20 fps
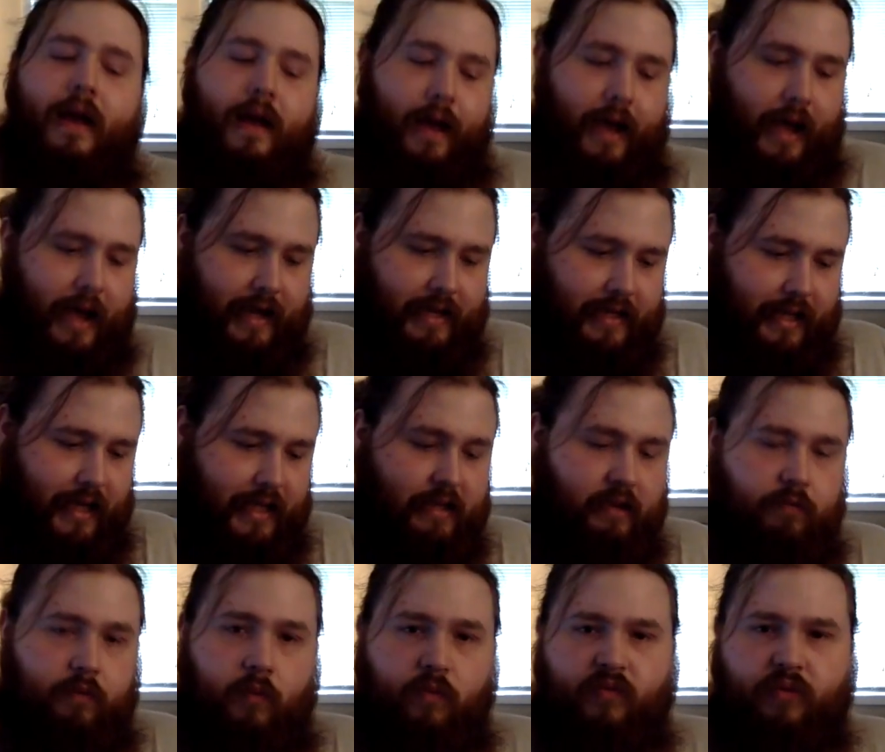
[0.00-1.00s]
and it's
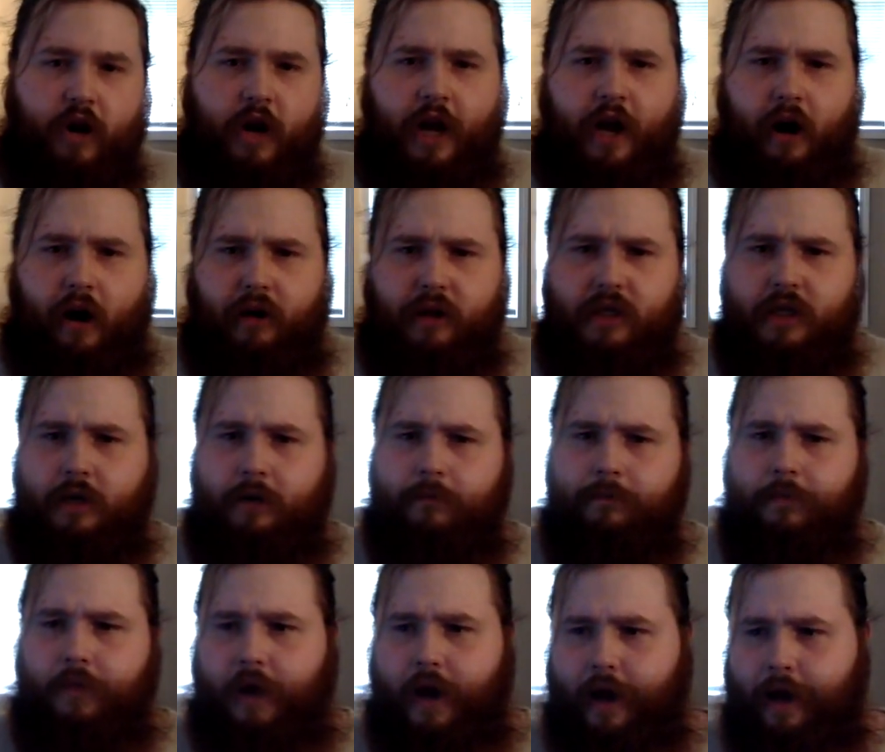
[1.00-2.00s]
pretty
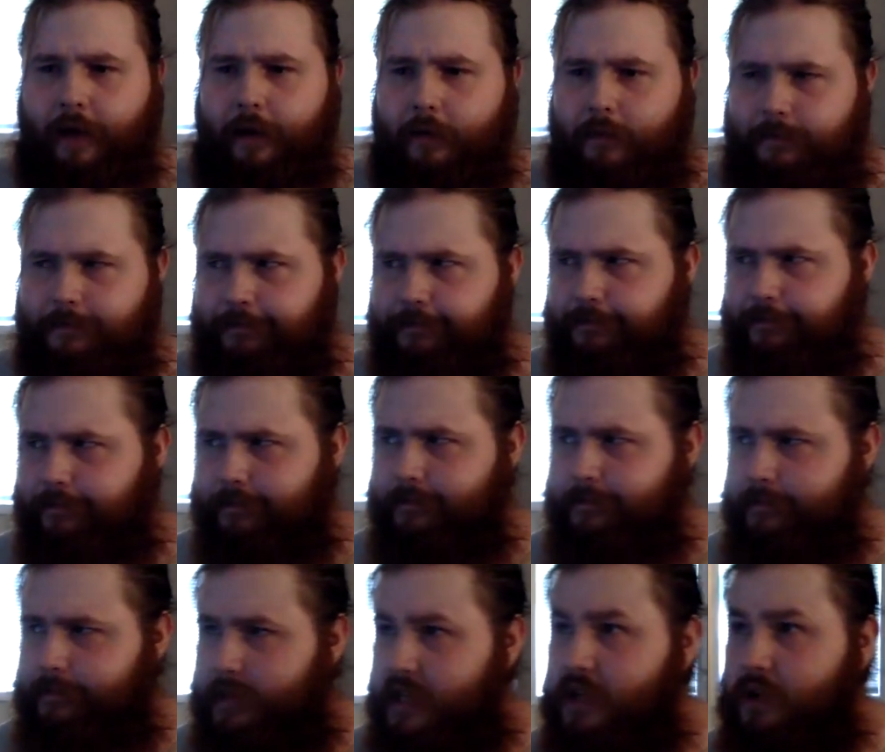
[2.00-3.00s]
awesome. Like,
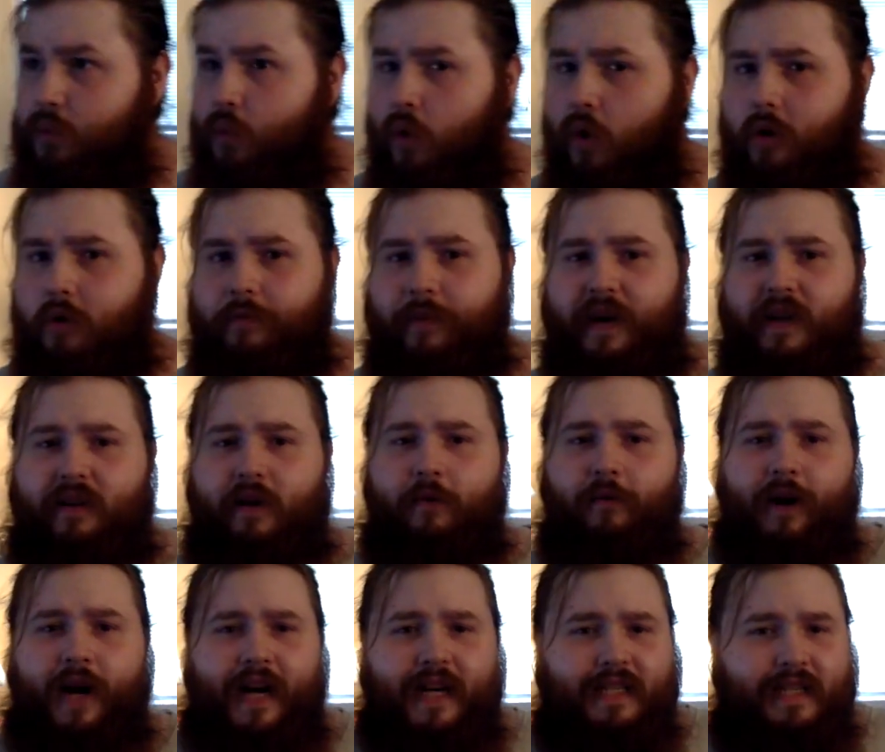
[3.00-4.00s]
world building
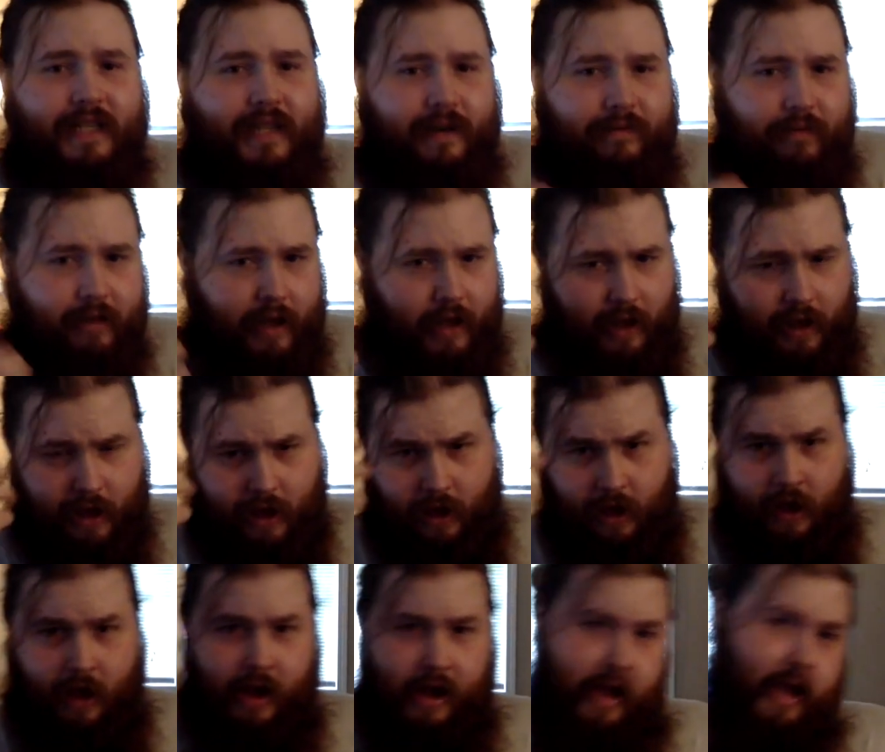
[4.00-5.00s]
wise, definitely
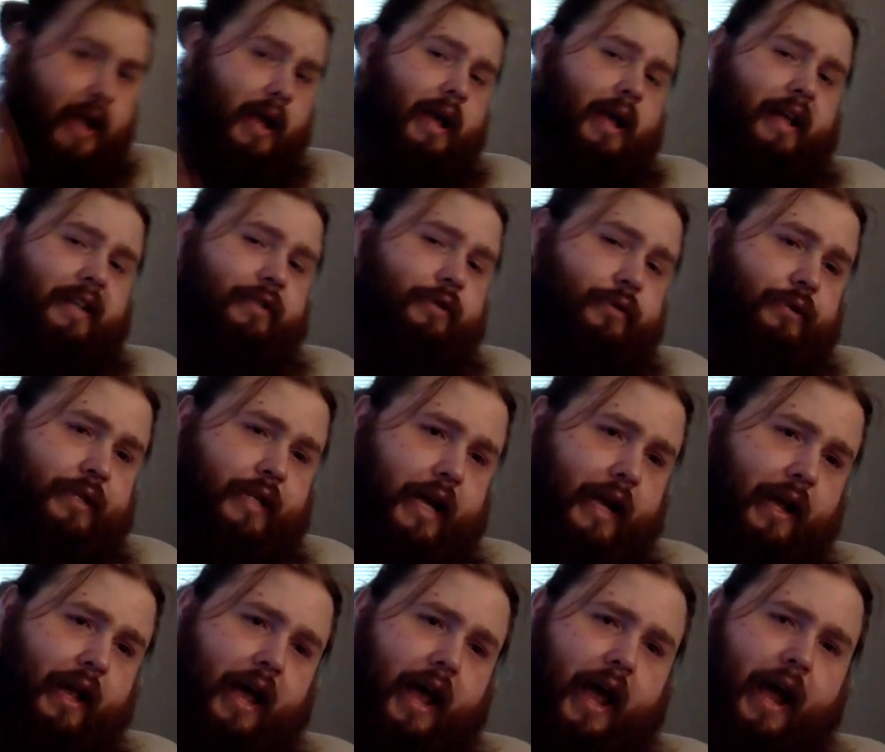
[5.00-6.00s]

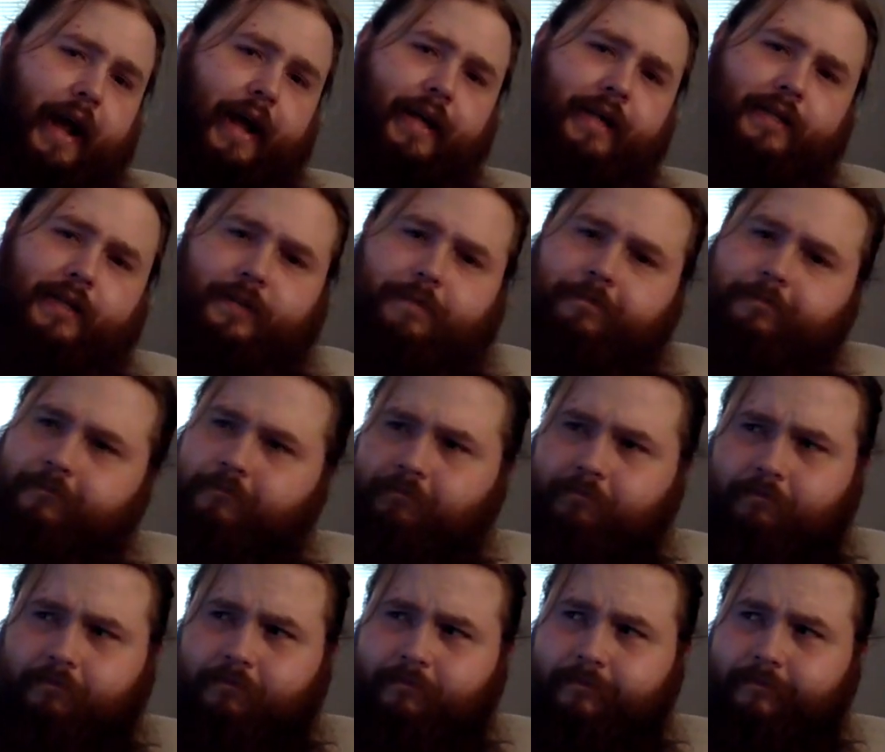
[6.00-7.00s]
interesting, and
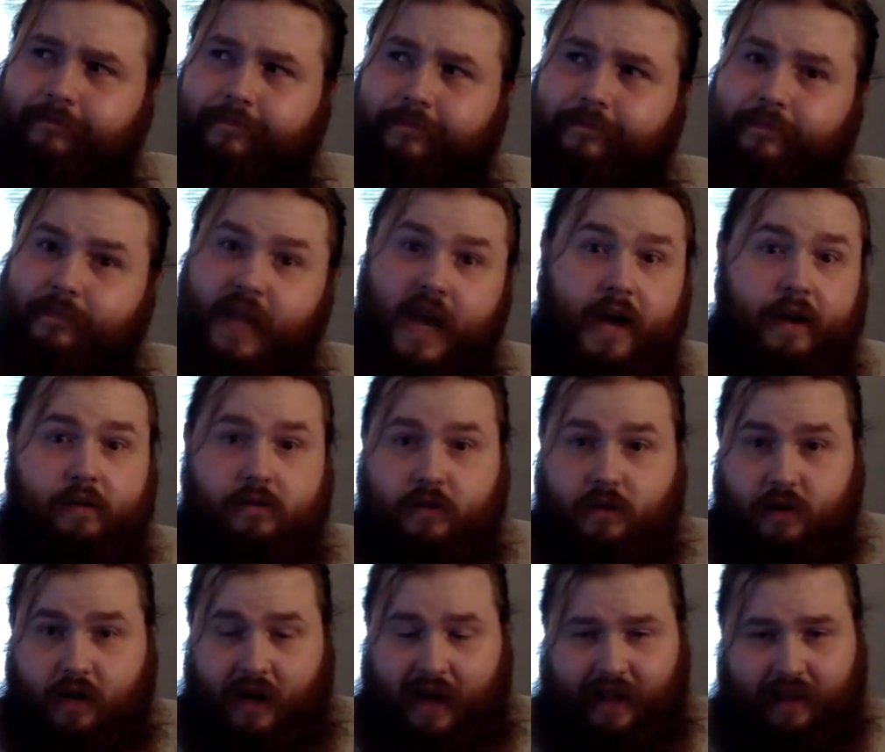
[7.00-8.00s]
yeah,
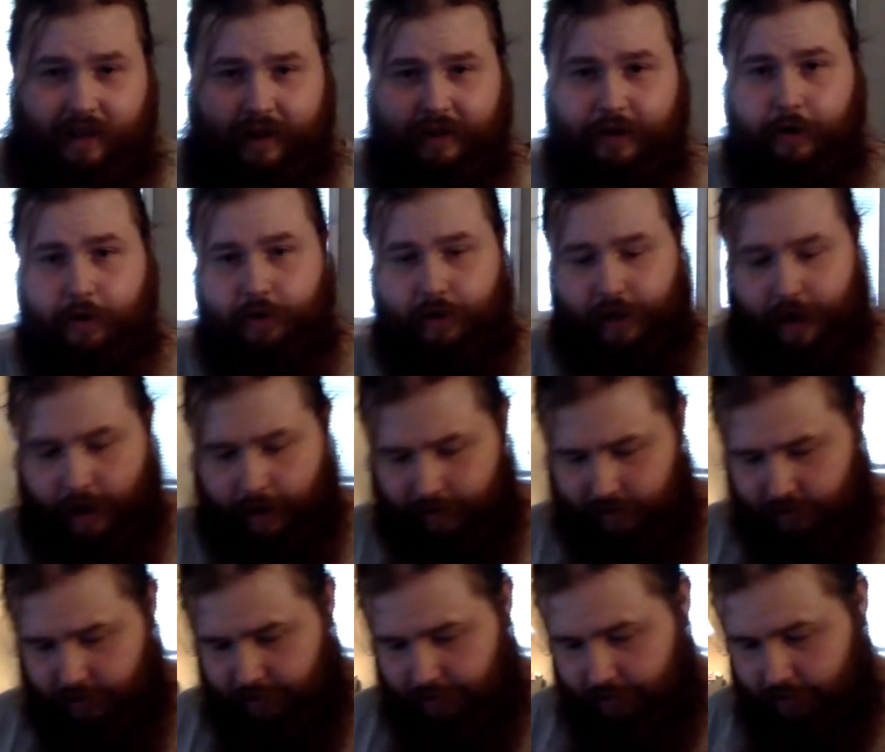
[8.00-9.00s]
I liked all the
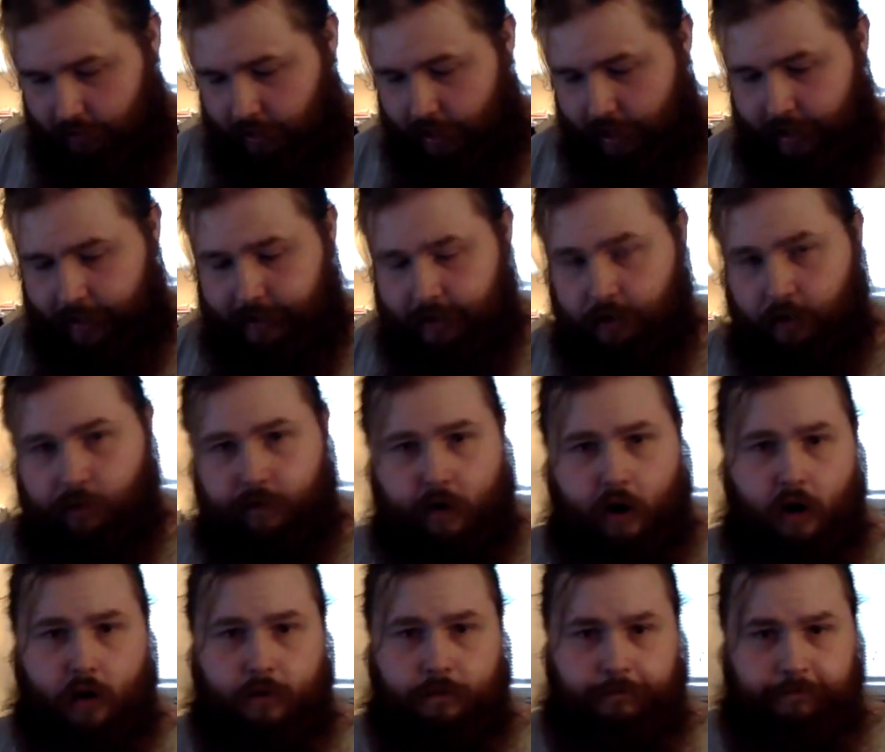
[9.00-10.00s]
characters in it so
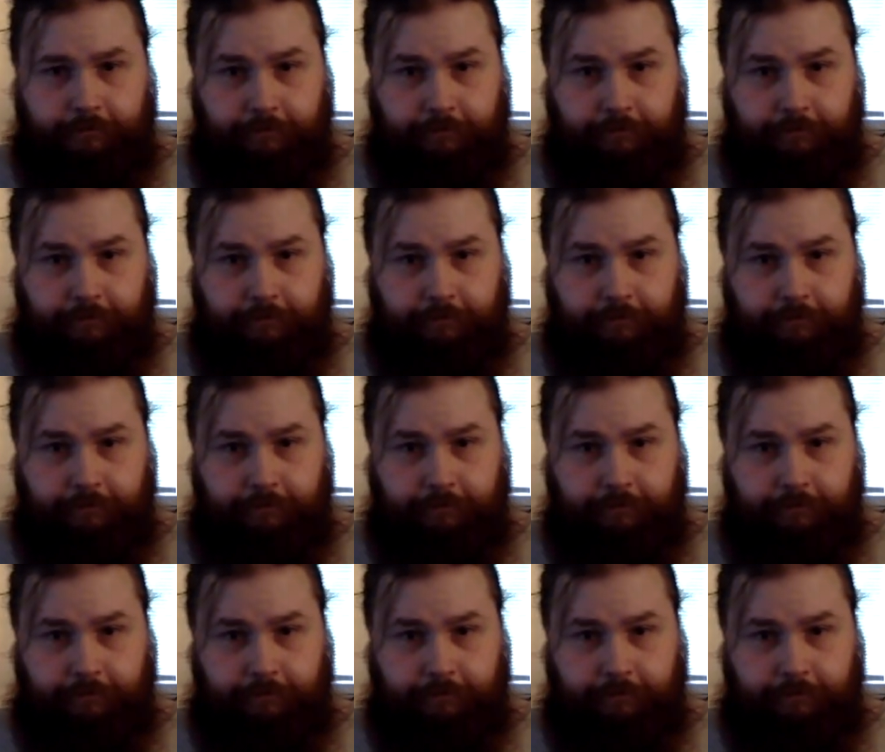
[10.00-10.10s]
far.